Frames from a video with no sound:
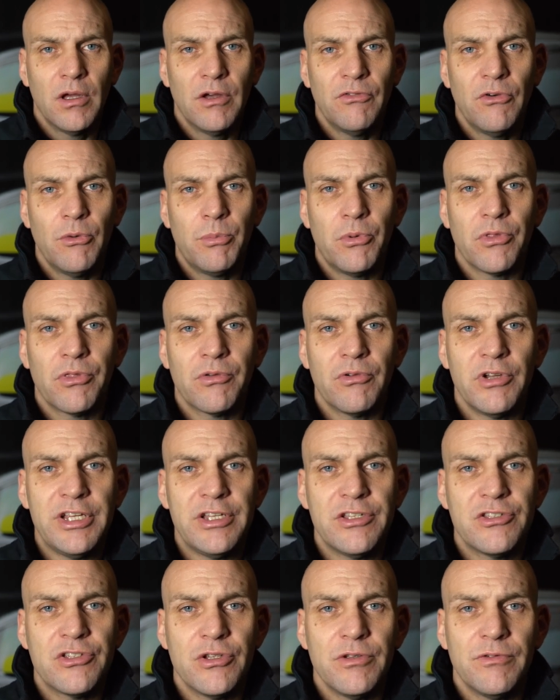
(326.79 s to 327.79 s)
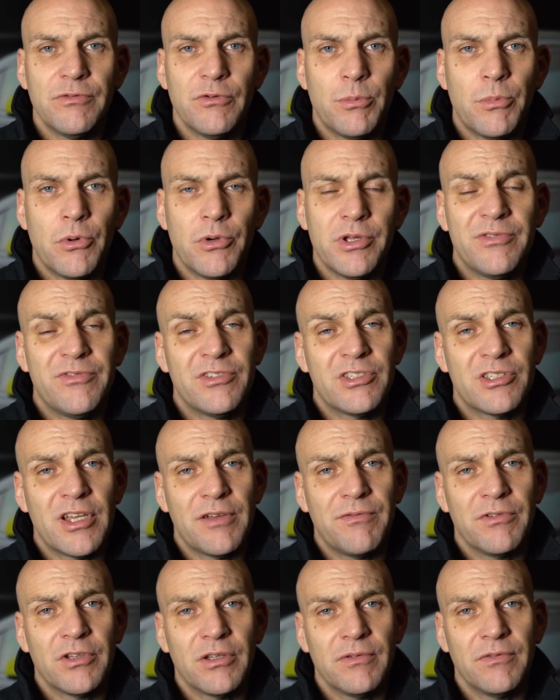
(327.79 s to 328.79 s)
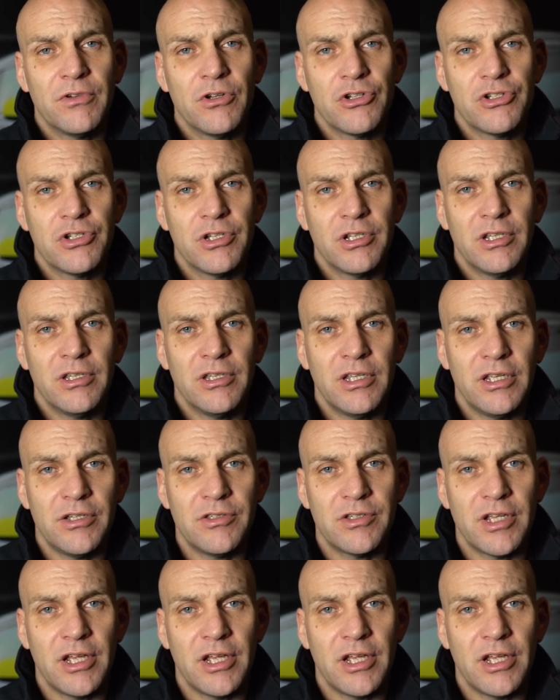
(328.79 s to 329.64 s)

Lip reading: 4.3 to 4.7 conversion needs